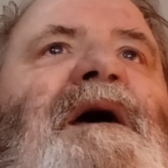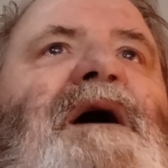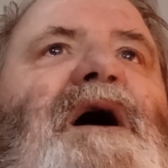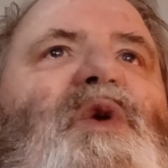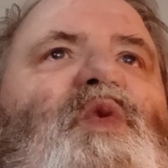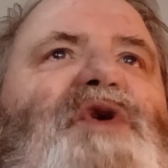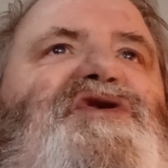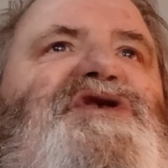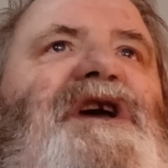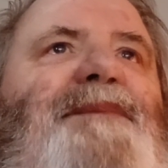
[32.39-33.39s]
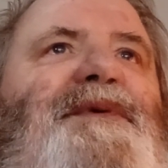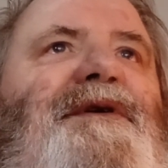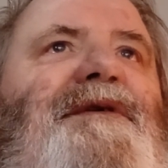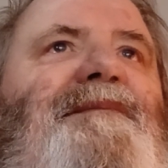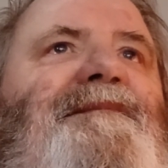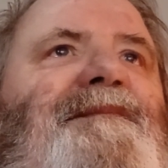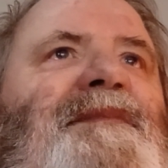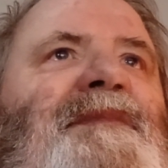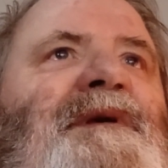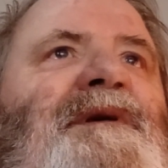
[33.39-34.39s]
A wood shaper,
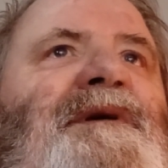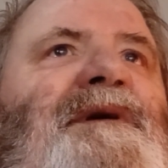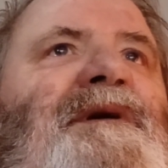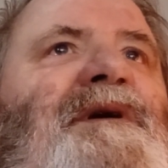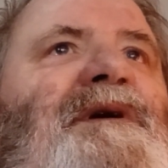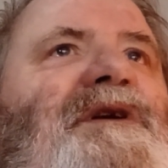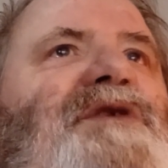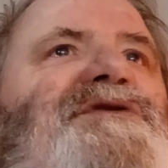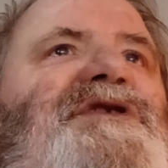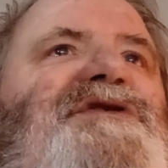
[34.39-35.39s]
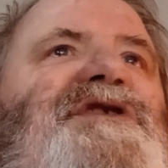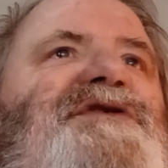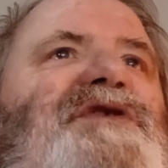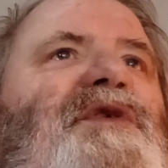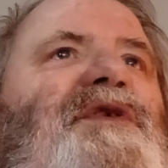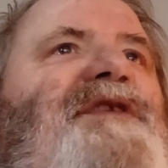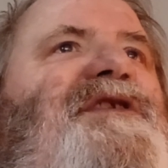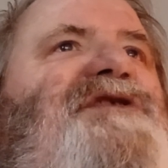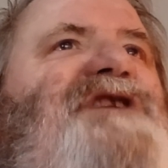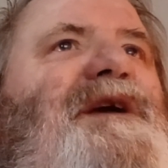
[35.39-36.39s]
usually just known as
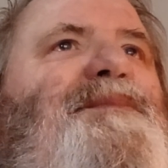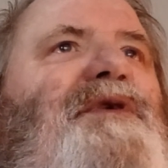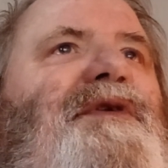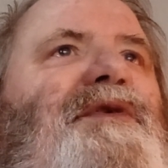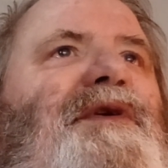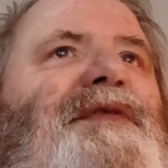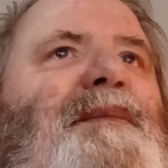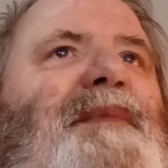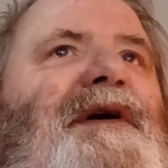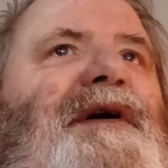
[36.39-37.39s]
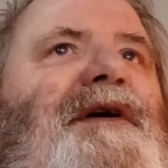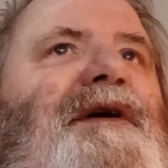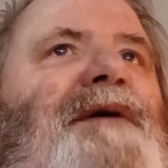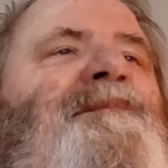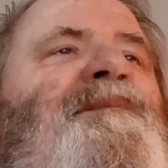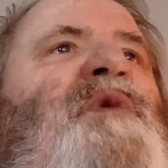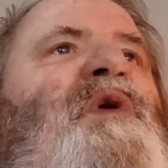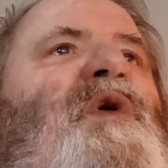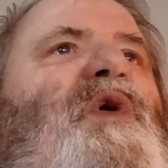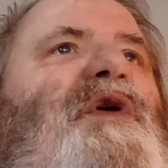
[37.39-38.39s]
a shaper in North America
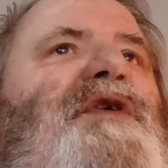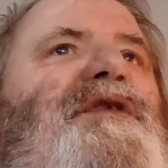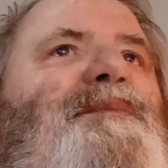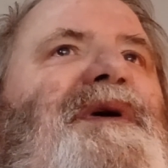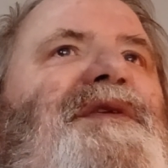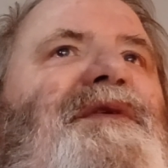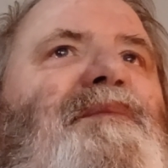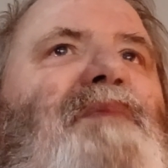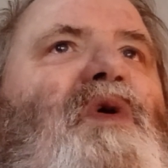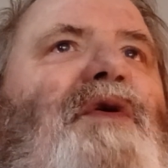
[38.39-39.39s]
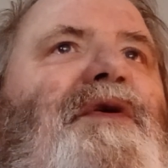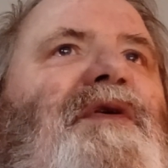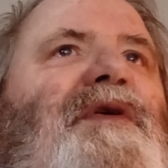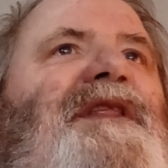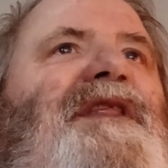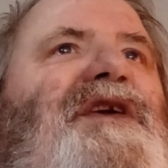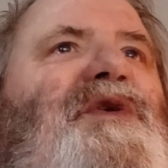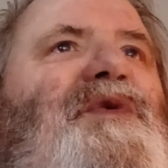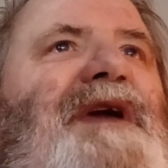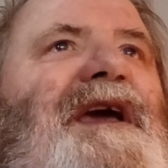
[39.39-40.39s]
or spindle molder in the
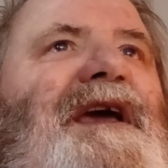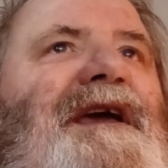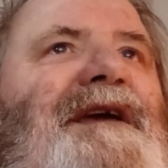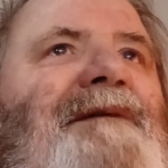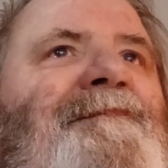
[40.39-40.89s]
UK,